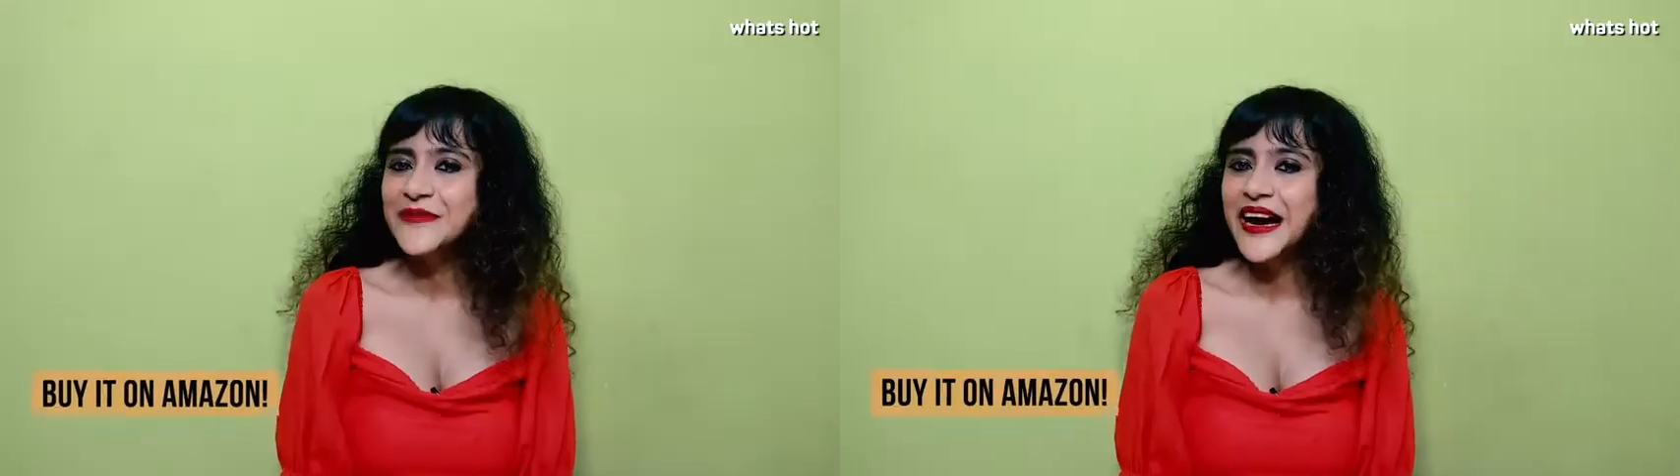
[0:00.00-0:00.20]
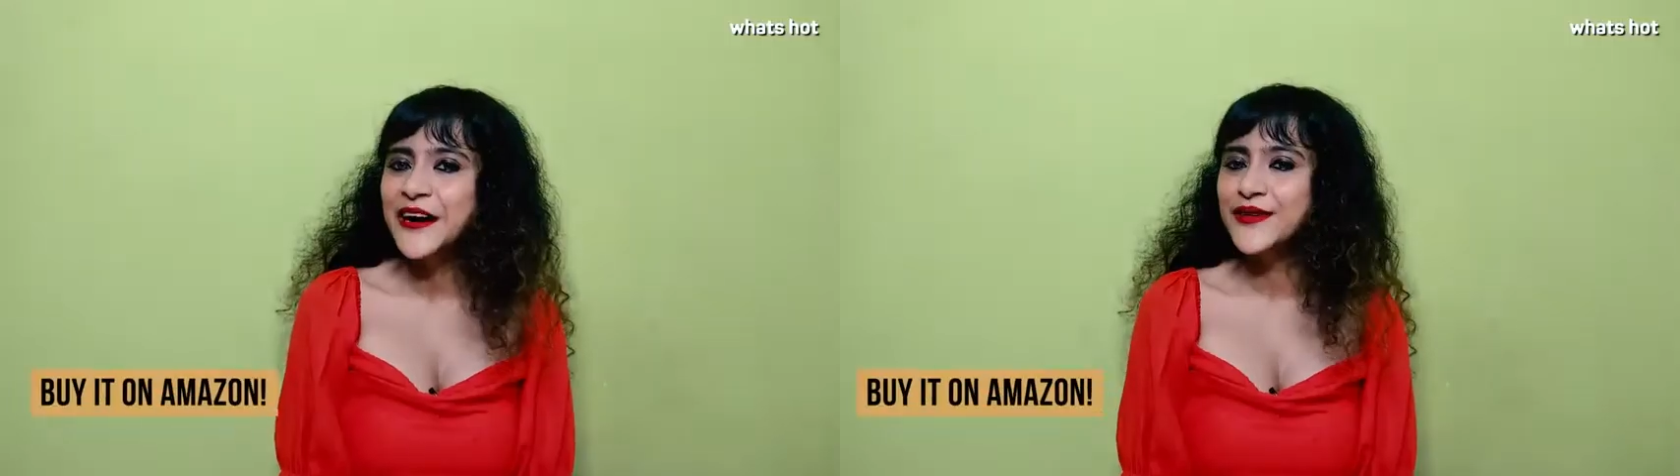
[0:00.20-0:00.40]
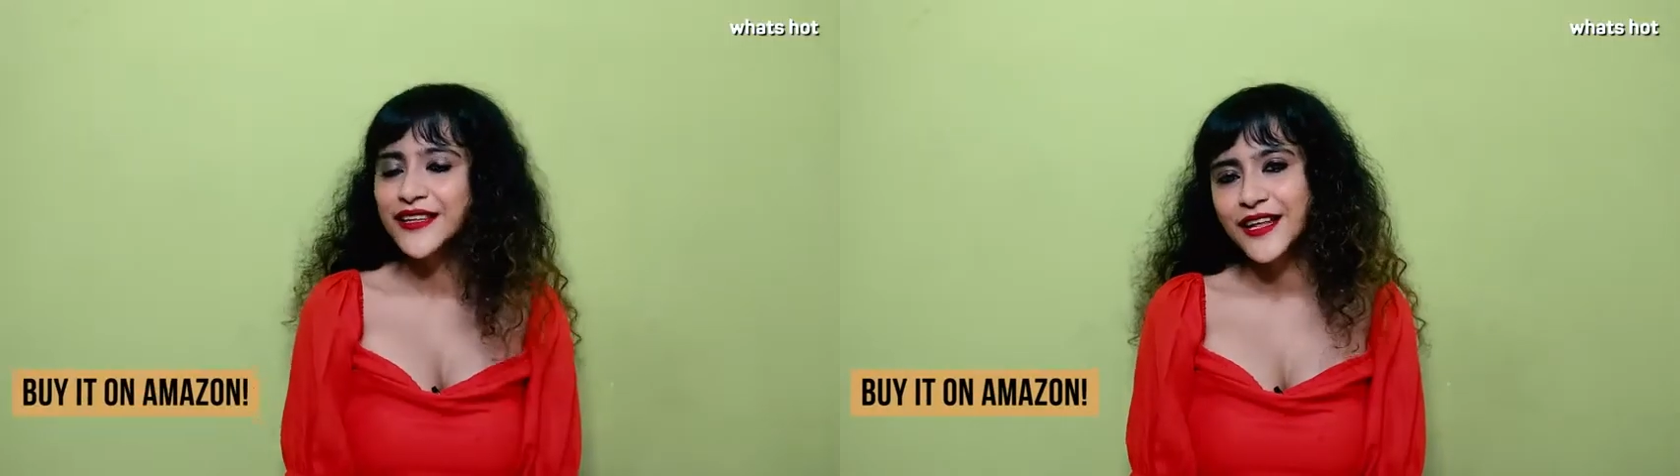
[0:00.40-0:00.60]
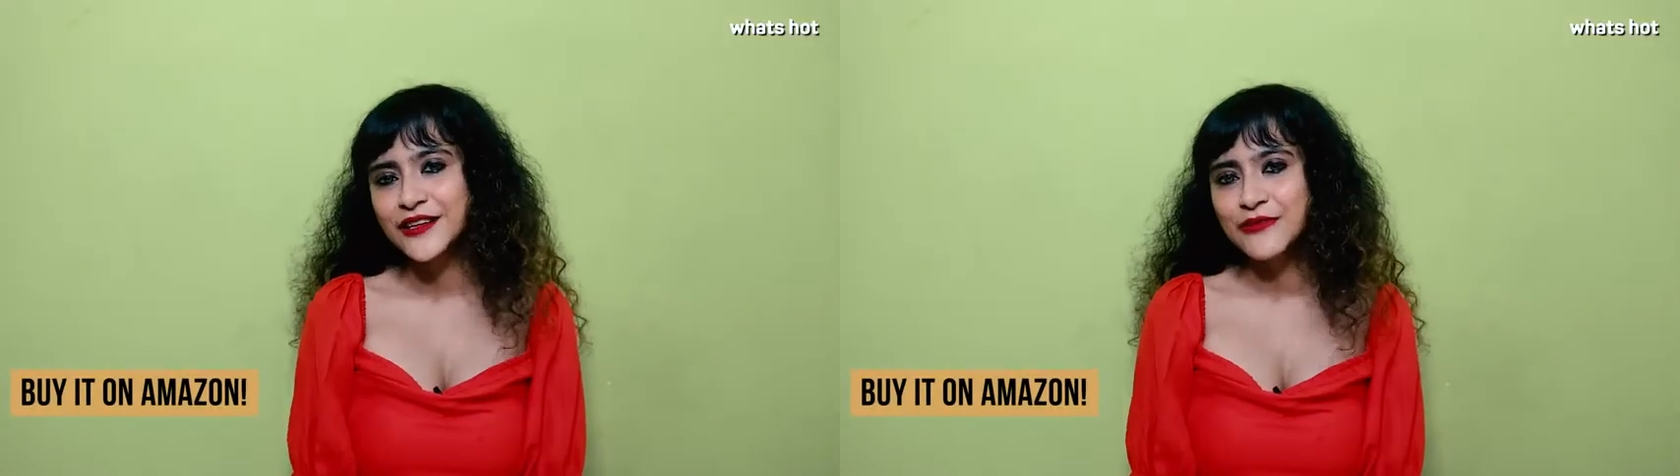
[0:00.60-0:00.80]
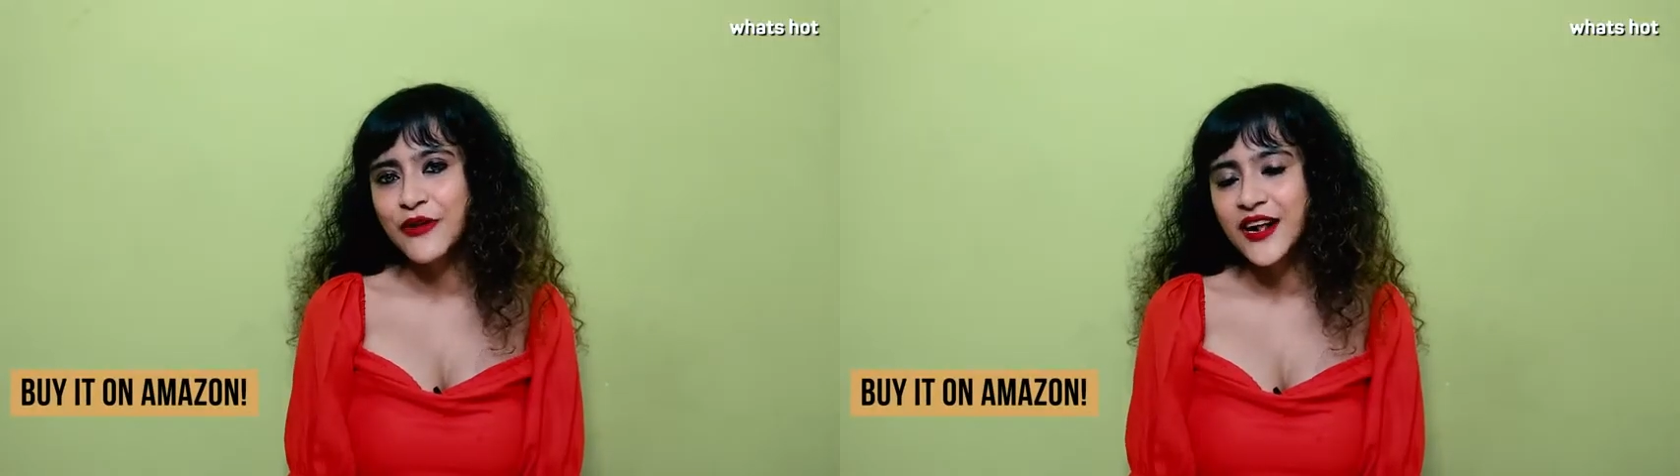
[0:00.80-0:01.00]
back with another
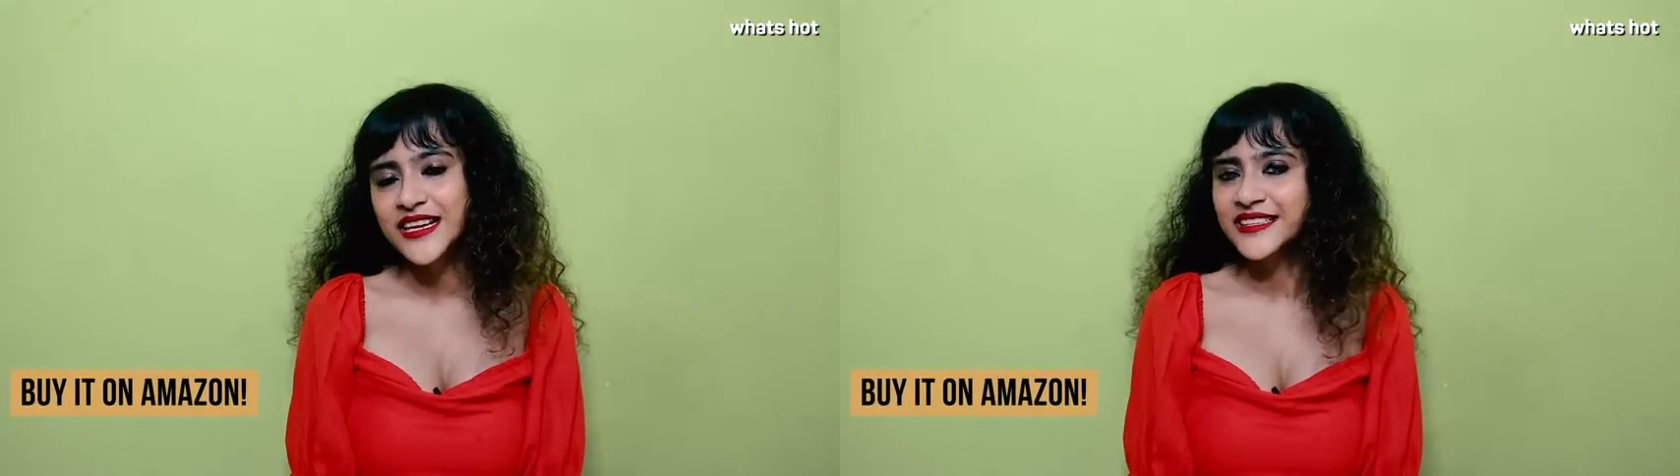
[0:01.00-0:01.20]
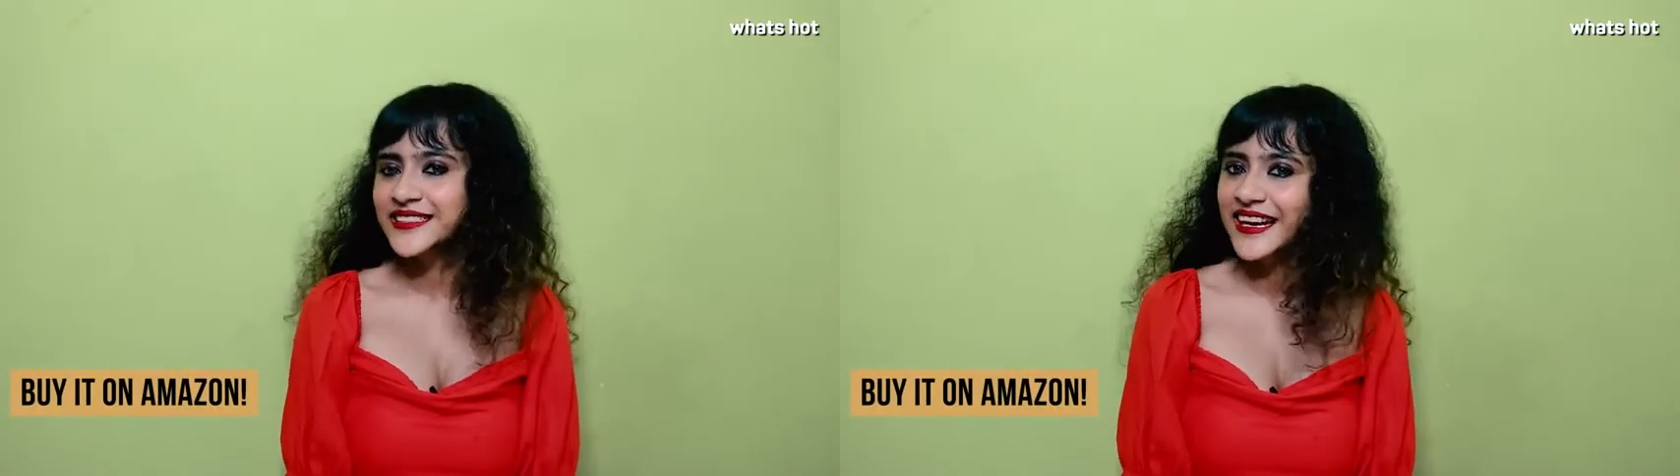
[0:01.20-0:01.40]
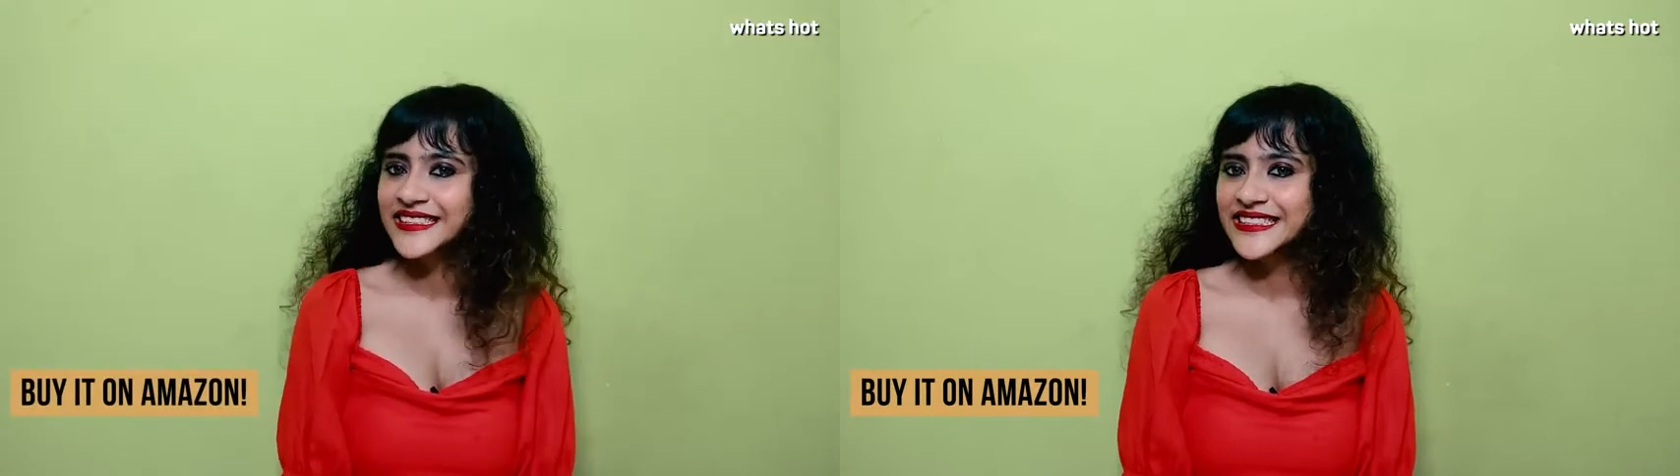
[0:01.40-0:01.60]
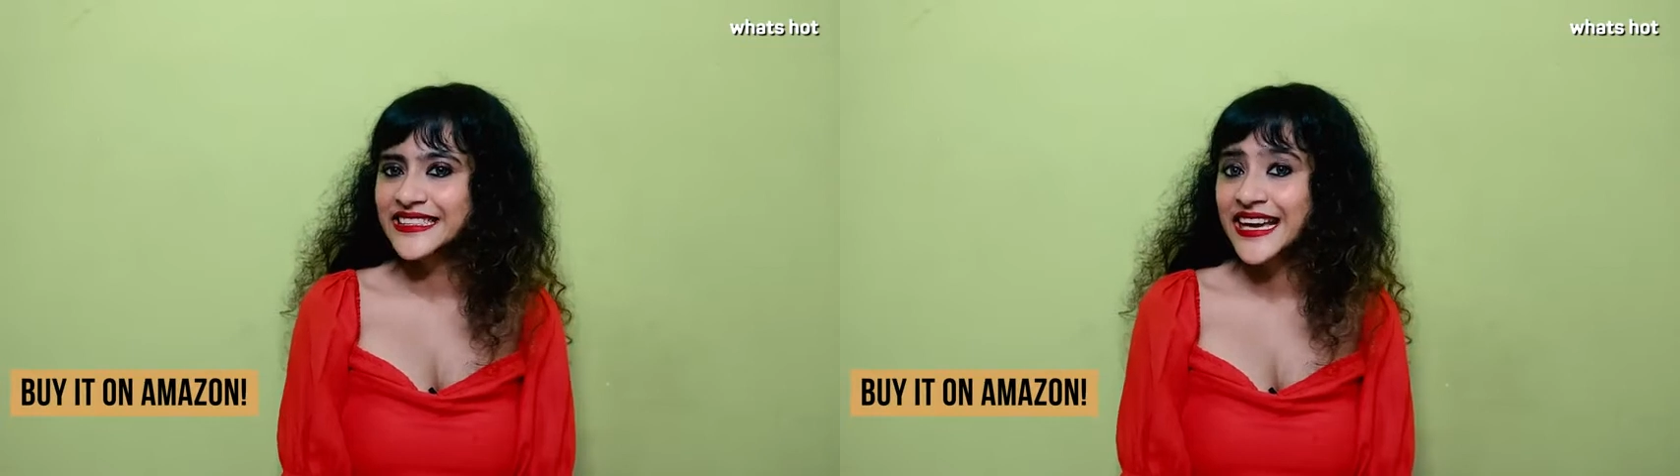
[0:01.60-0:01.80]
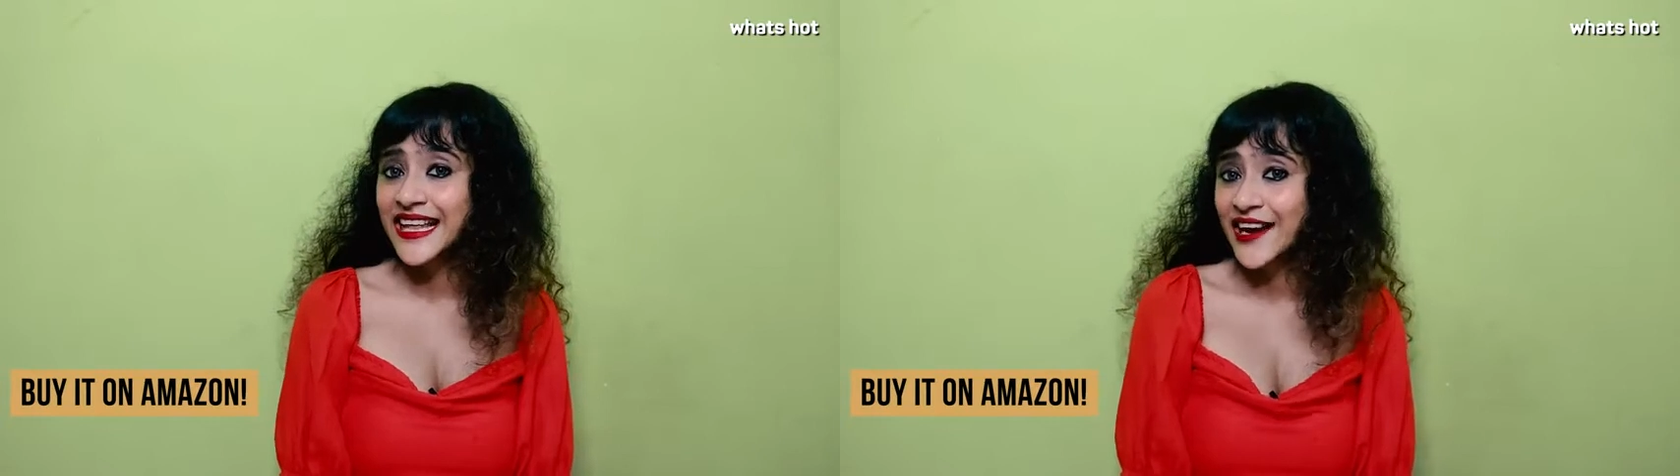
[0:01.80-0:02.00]
product. Until
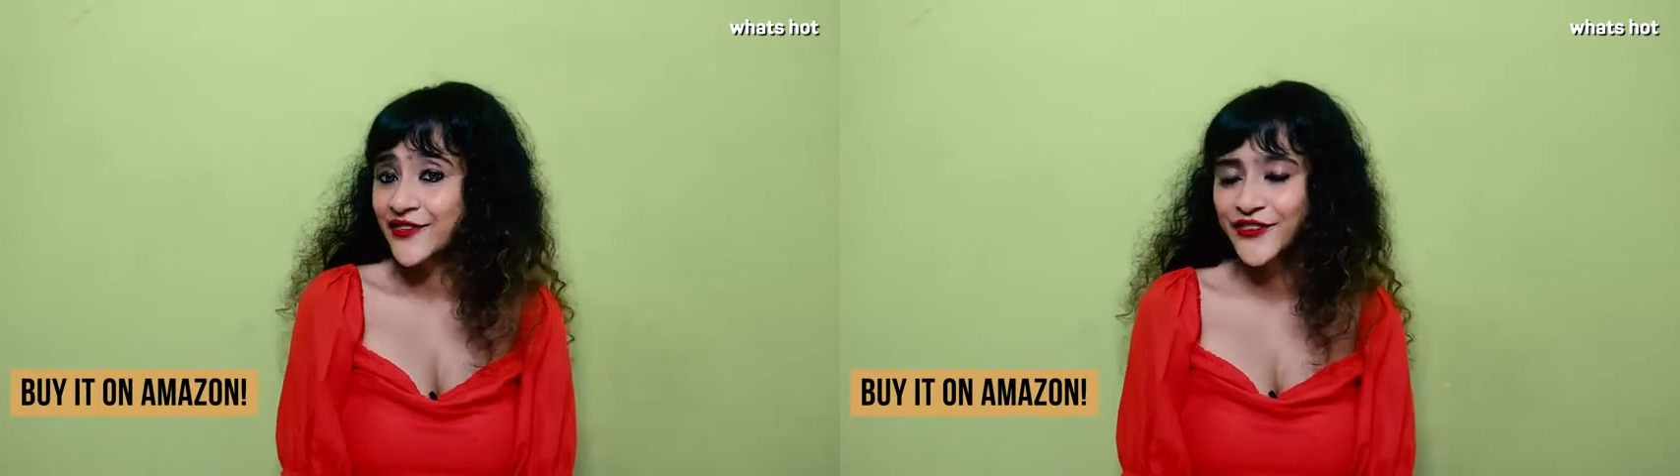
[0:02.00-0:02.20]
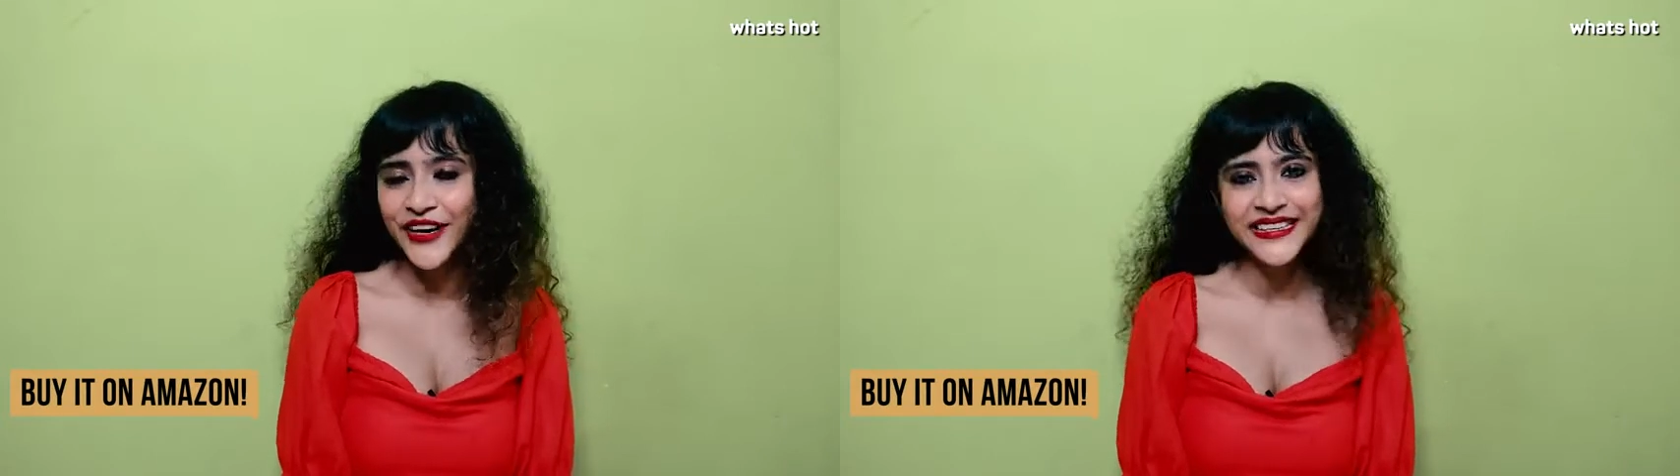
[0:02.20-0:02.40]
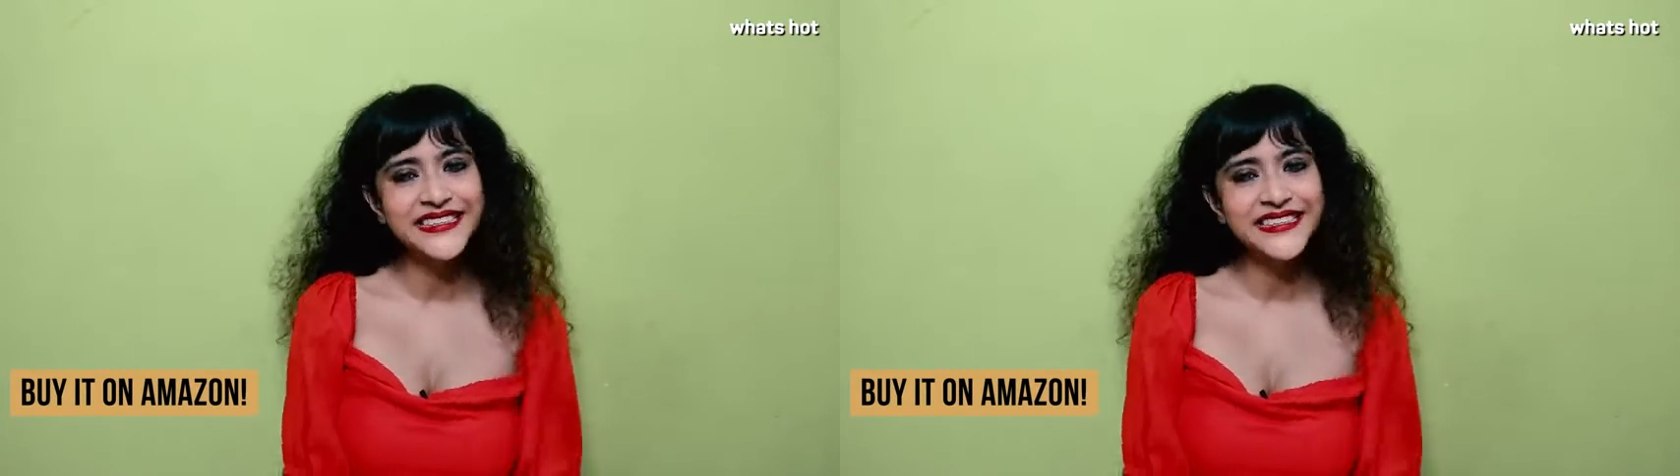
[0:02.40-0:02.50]
then, have fun.